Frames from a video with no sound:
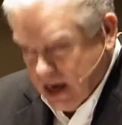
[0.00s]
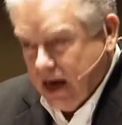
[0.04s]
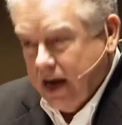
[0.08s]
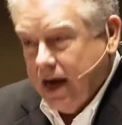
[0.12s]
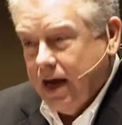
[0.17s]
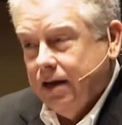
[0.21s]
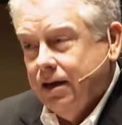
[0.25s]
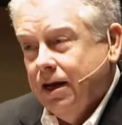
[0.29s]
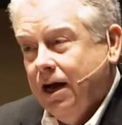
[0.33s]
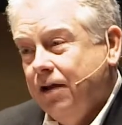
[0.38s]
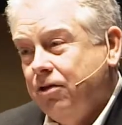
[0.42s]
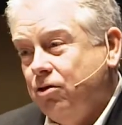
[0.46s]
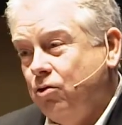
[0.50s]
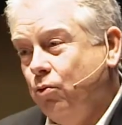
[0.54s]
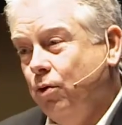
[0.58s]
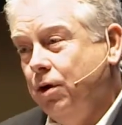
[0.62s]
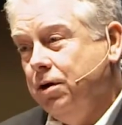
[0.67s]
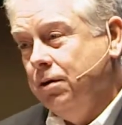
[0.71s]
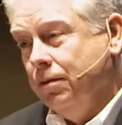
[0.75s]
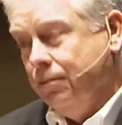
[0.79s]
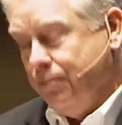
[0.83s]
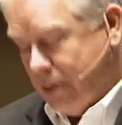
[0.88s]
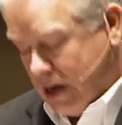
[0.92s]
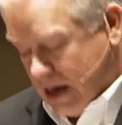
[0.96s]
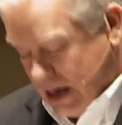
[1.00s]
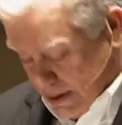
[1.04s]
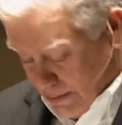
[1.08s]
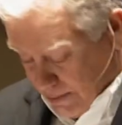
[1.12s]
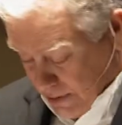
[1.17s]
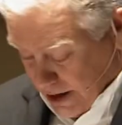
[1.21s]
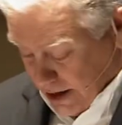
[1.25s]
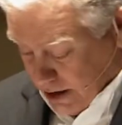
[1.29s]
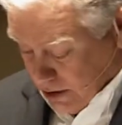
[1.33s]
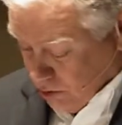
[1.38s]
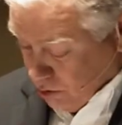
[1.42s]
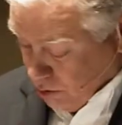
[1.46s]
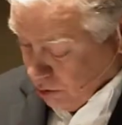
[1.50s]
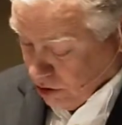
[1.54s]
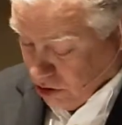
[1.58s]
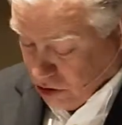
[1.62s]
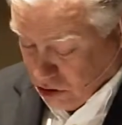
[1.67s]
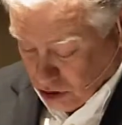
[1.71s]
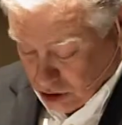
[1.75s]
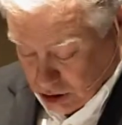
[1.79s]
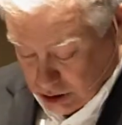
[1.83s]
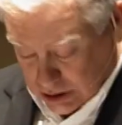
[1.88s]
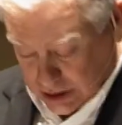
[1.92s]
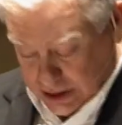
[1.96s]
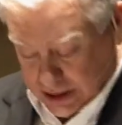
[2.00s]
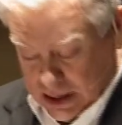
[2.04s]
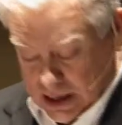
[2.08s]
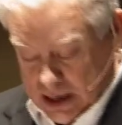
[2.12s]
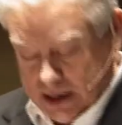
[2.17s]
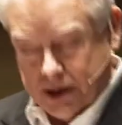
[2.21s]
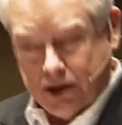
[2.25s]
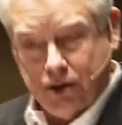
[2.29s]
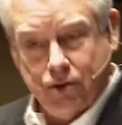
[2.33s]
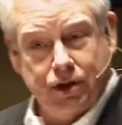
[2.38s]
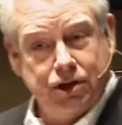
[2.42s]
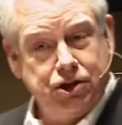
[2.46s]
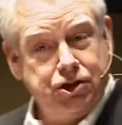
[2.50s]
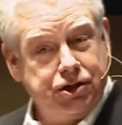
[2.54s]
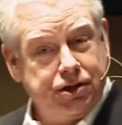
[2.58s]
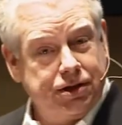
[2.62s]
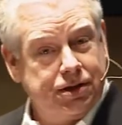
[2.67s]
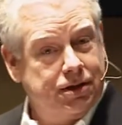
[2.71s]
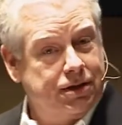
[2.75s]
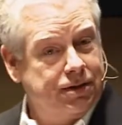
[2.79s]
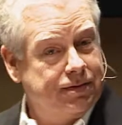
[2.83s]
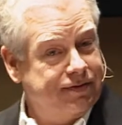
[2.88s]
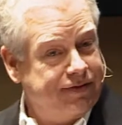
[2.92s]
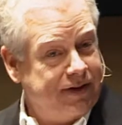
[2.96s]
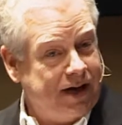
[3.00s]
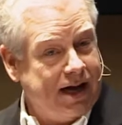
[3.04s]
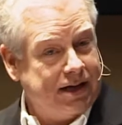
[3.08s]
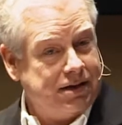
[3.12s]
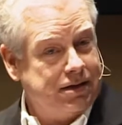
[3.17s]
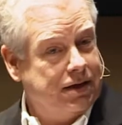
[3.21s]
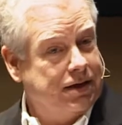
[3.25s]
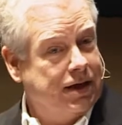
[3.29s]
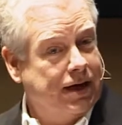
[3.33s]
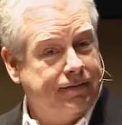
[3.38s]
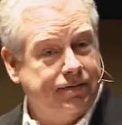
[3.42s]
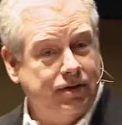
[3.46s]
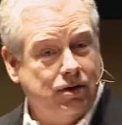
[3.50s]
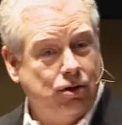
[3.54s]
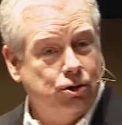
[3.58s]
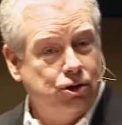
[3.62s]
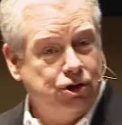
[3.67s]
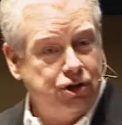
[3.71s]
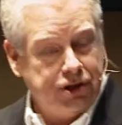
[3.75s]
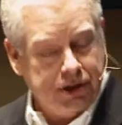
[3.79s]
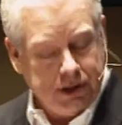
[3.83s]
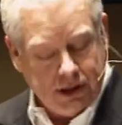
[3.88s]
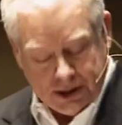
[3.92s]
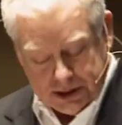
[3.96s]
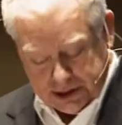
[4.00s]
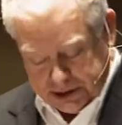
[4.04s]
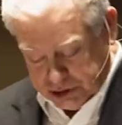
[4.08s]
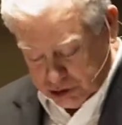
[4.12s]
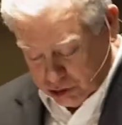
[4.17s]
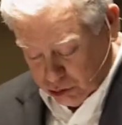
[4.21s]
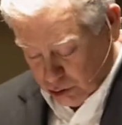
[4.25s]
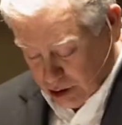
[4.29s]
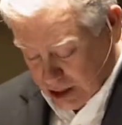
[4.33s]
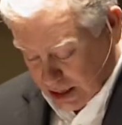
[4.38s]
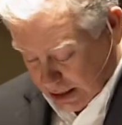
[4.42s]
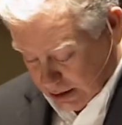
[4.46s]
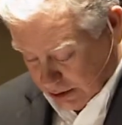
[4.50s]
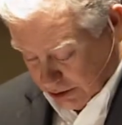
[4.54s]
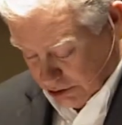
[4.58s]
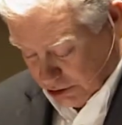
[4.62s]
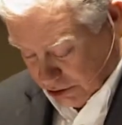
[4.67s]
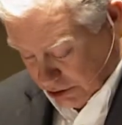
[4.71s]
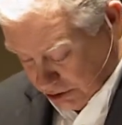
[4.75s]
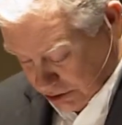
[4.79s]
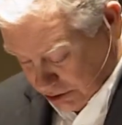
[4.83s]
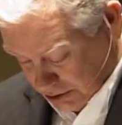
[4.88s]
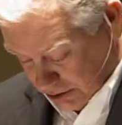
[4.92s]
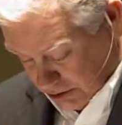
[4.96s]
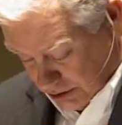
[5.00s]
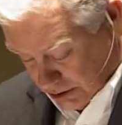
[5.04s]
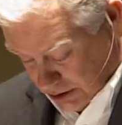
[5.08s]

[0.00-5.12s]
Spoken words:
And that's written by a man who is certainly not a Christian, in fact, an evolutionary zoologist,